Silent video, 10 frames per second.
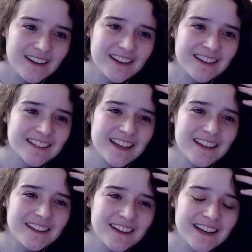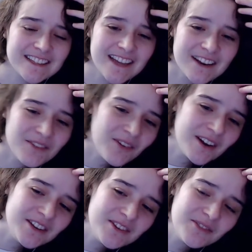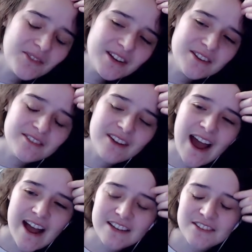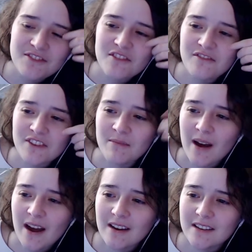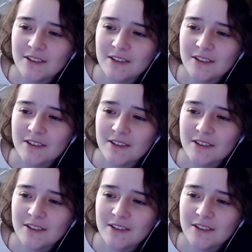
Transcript: Because, like I said, when you ask for feedback,